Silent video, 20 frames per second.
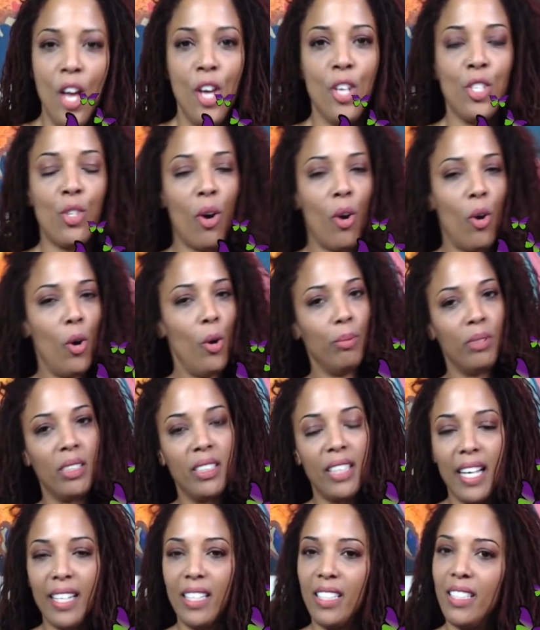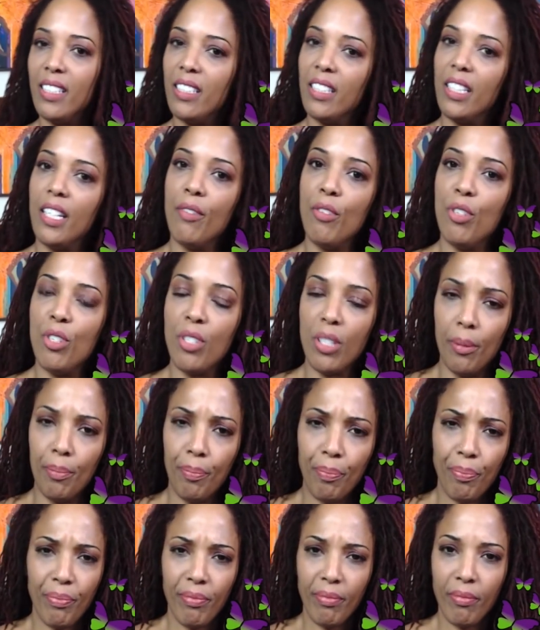So I hope today to just give you
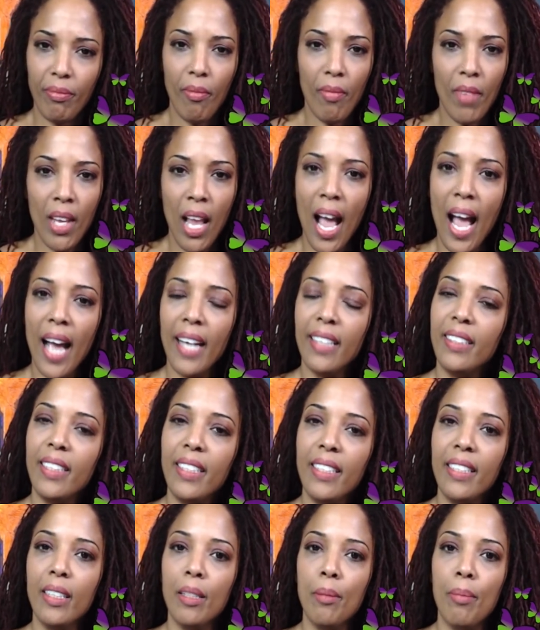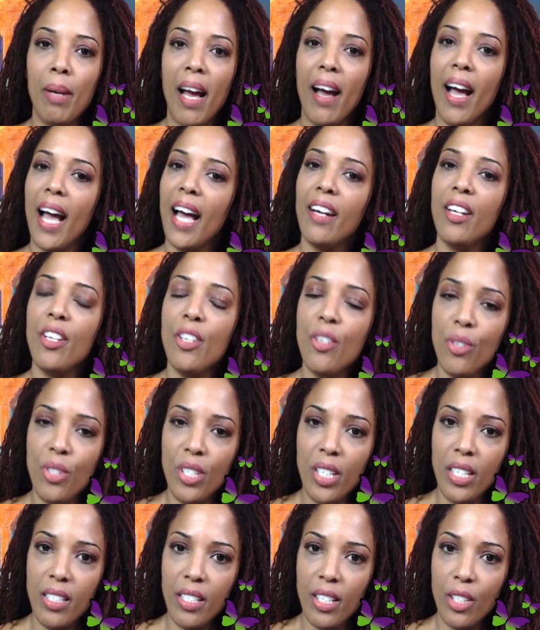some idea about how to use
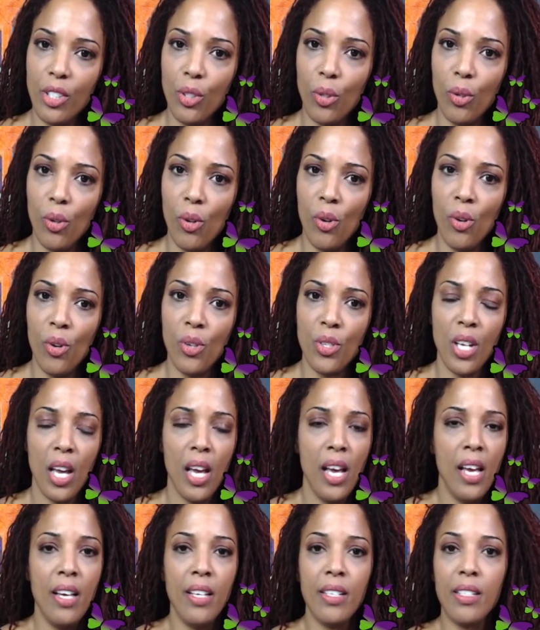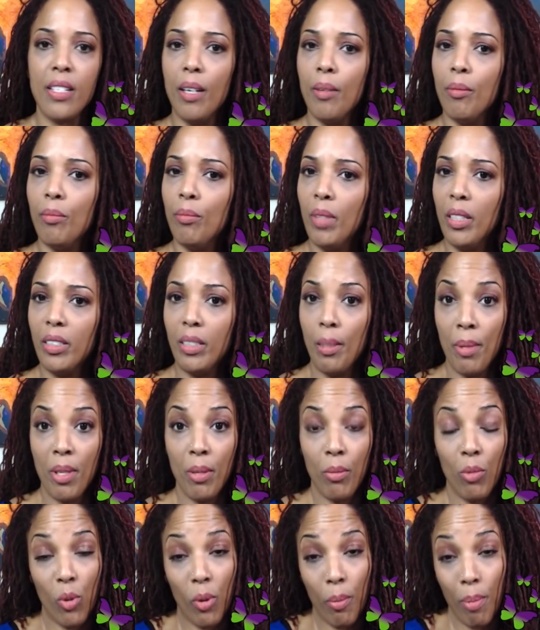the essential oils, some of the
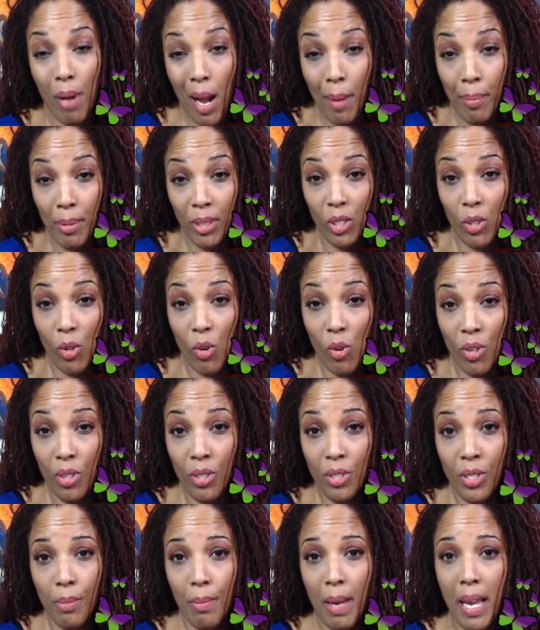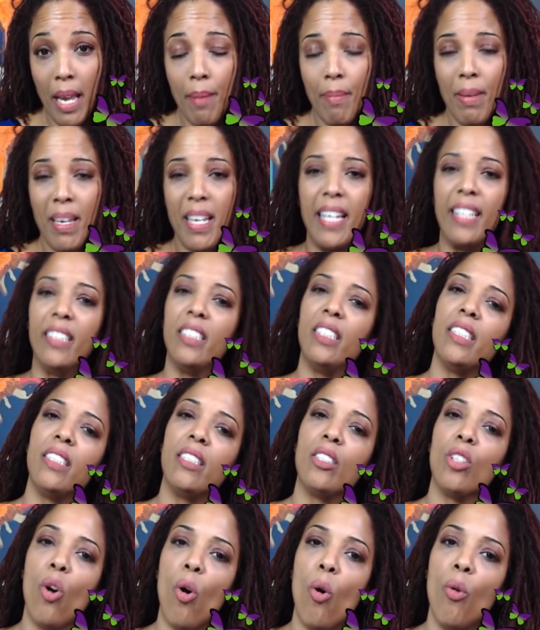more popular oils maybe, and just
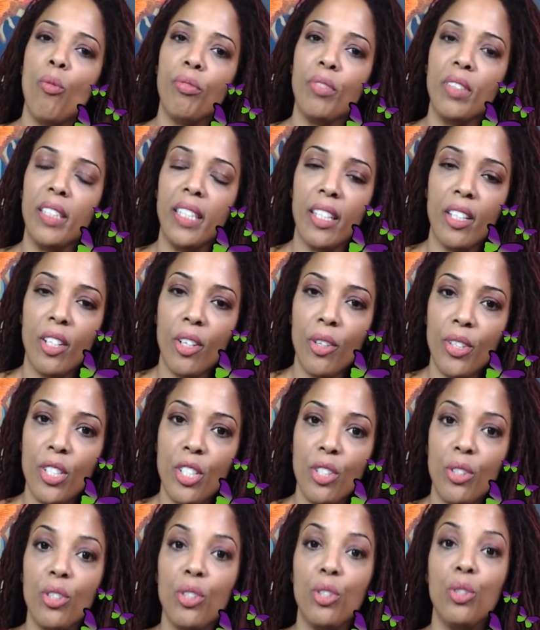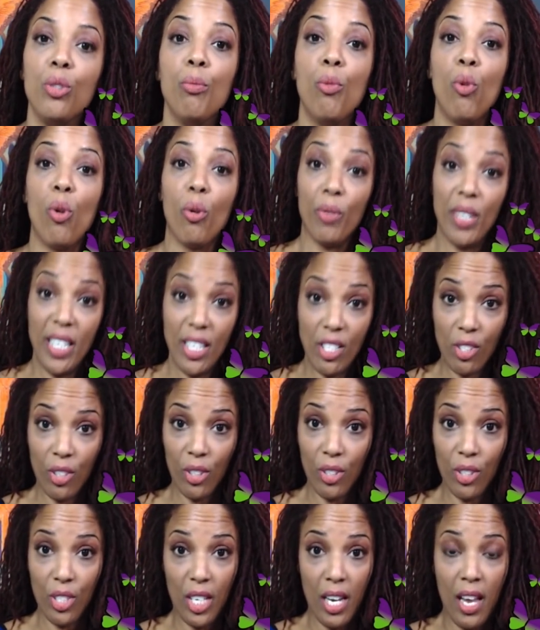to hopefully encourage you to do more
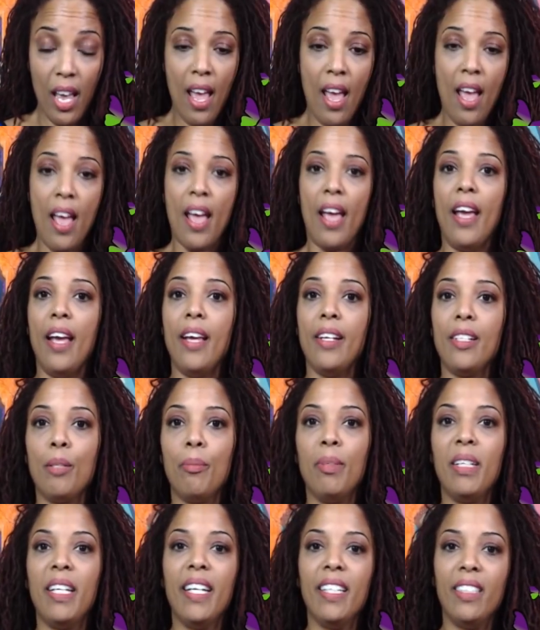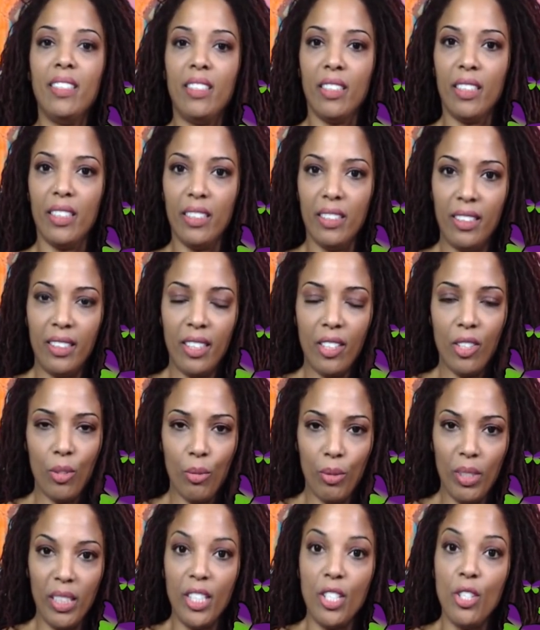research and to begin to consider
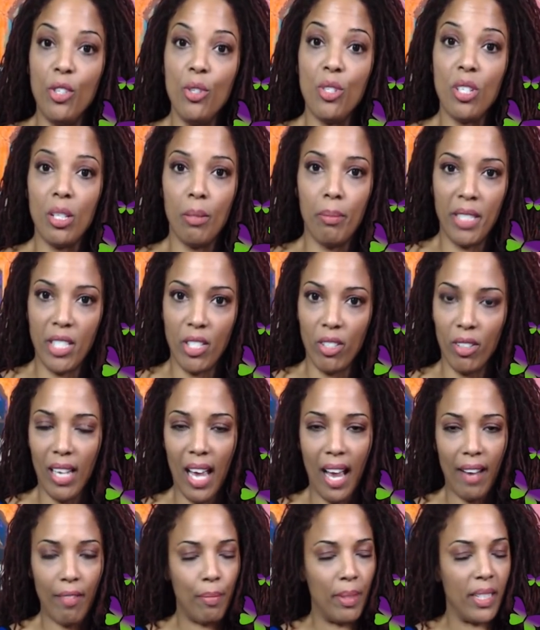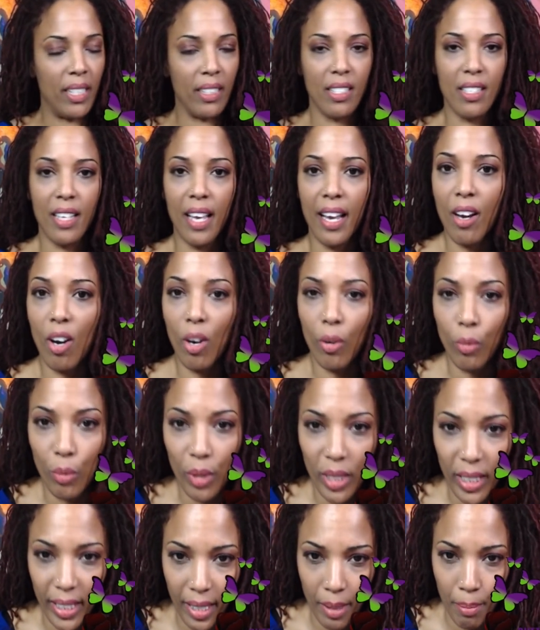really using them in your life, because they are
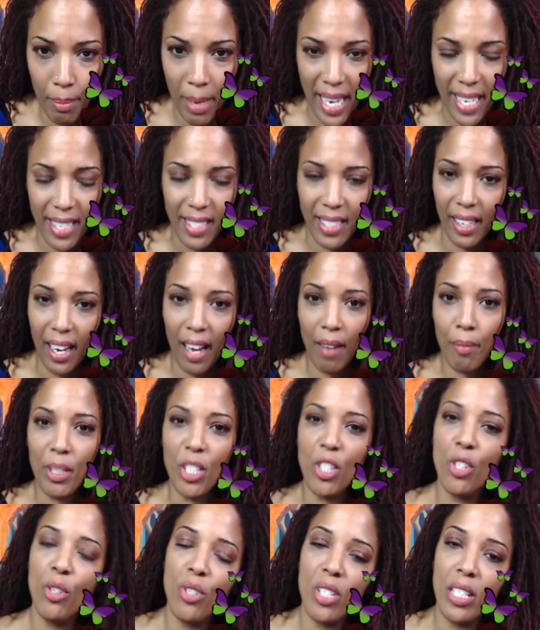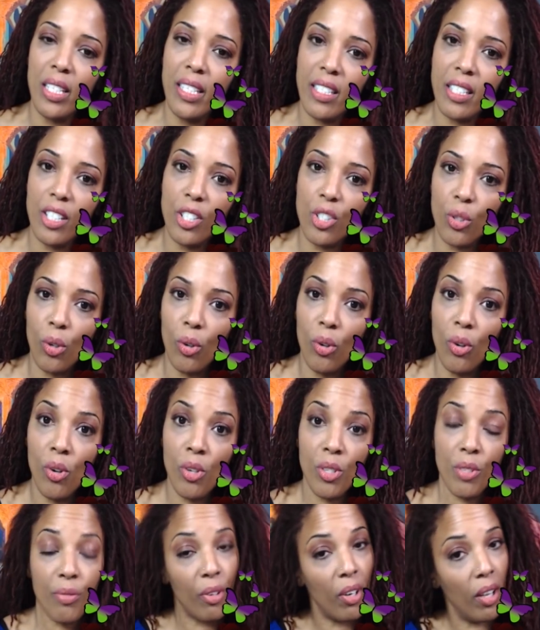really amazing. I've been using essential
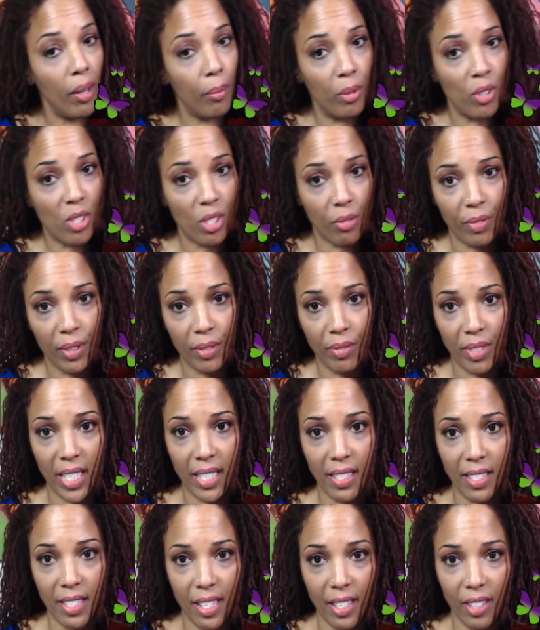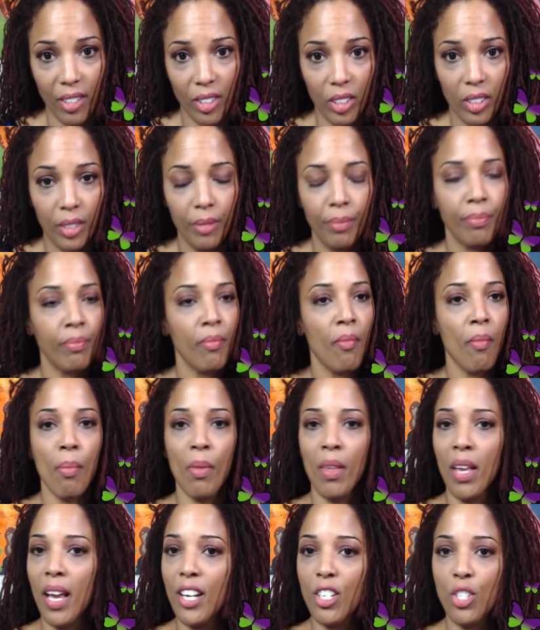oils for upwards of 15 years.
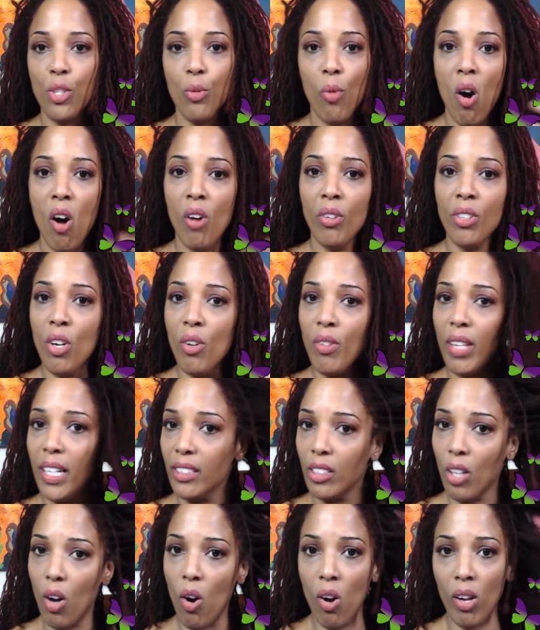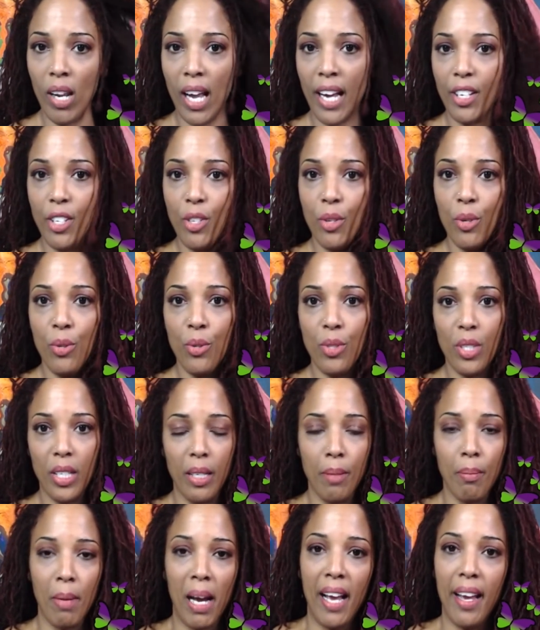As you all know, that's all I use
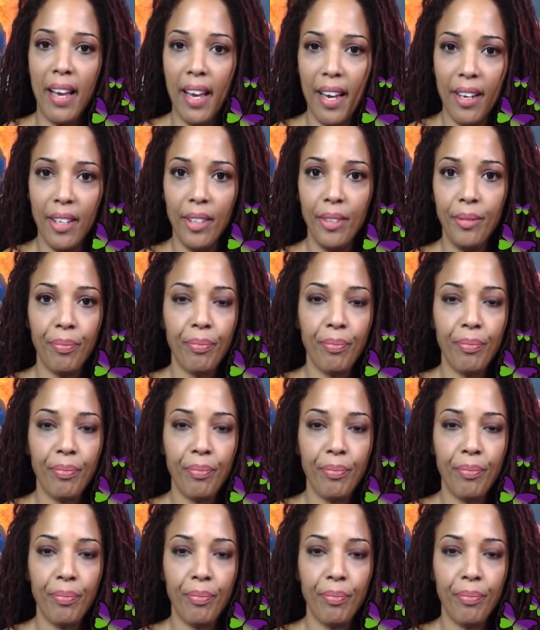in my hair.